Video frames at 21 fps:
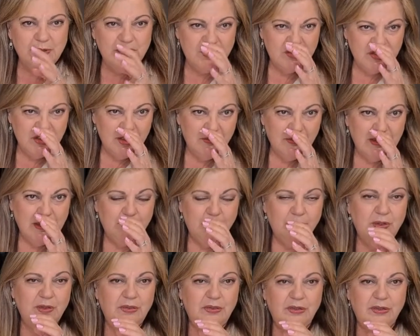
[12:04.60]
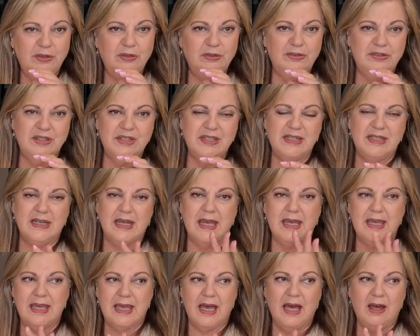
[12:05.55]
be sharing with you
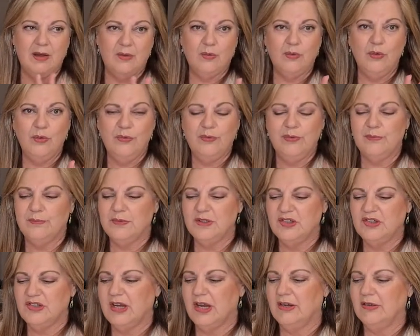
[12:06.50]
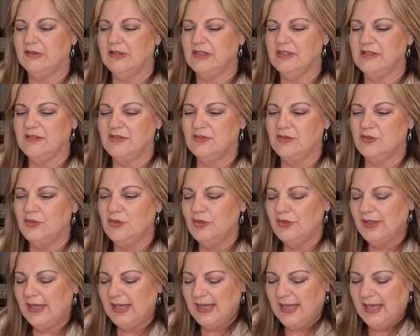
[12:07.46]
today are all from the charity
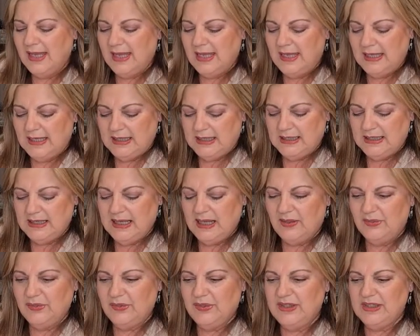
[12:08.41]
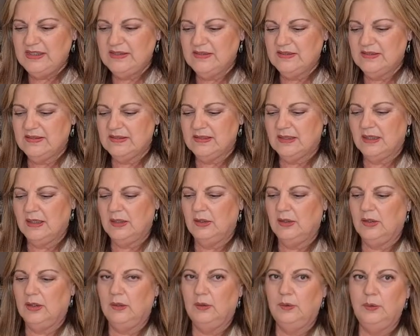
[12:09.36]
store. Now, this
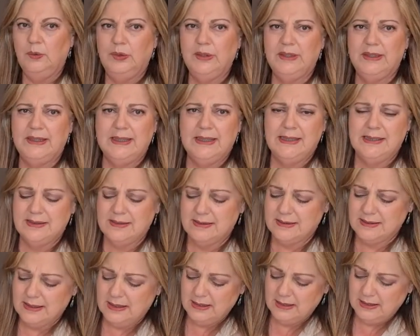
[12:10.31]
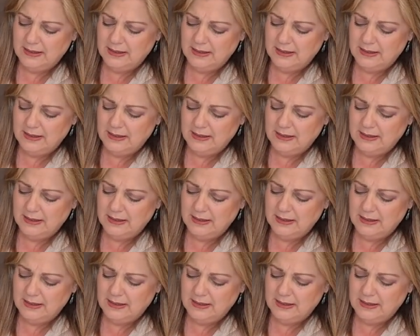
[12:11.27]
Look at this.